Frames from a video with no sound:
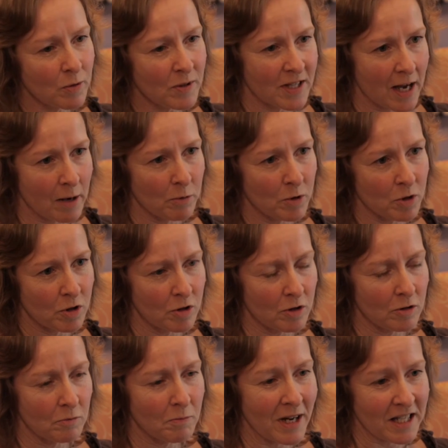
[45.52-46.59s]
was able
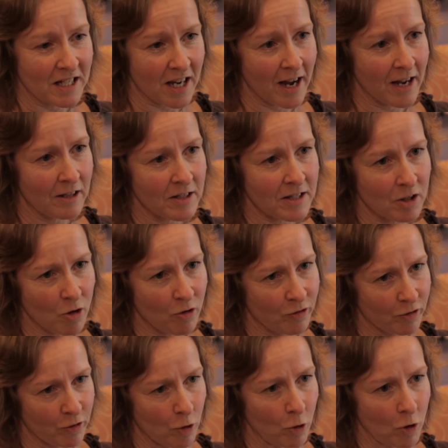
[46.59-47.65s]
to maintain herself
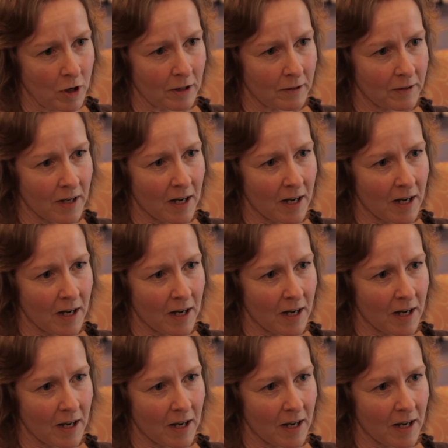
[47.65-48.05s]
for